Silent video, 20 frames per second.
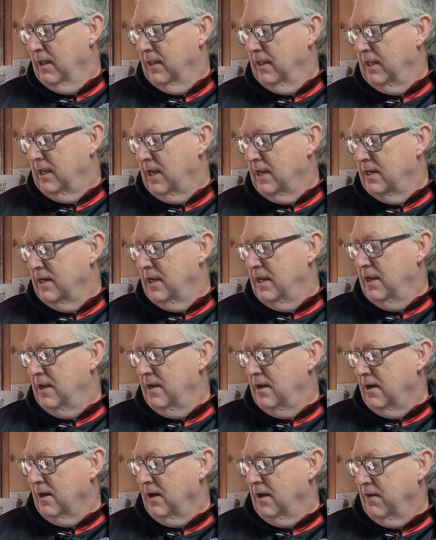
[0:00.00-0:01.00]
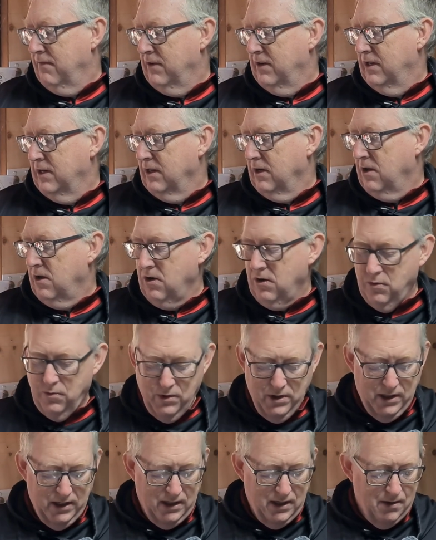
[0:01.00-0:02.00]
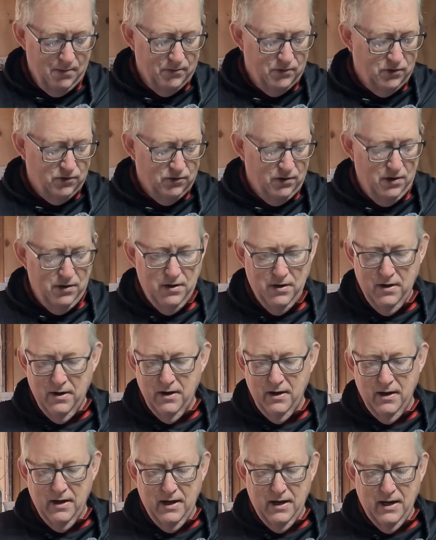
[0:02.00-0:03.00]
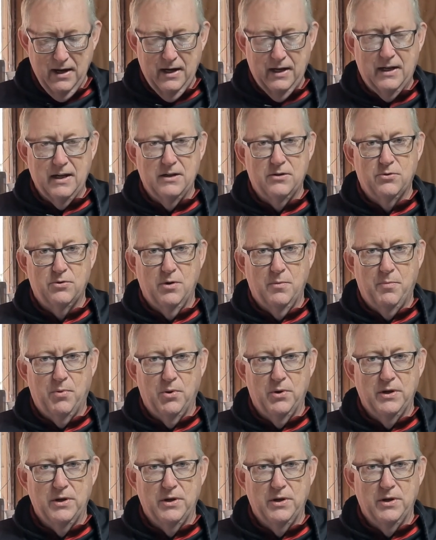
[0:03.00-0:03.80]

at the end here I have a little hole where it goes through, and it gets to a